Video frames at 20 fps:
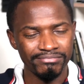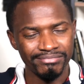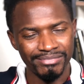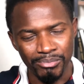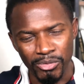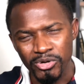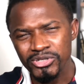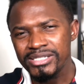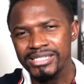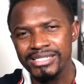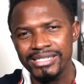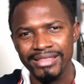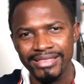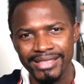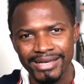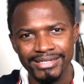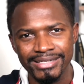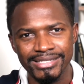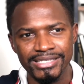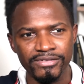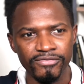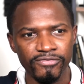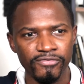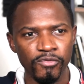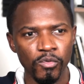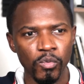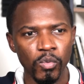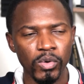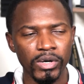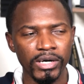Mostly that is
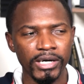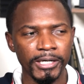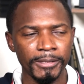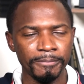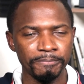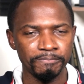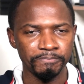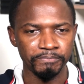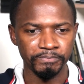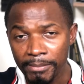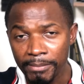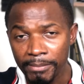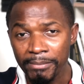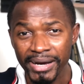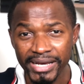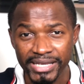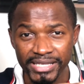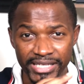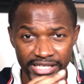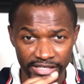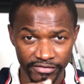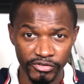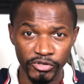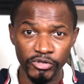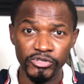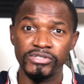for my individual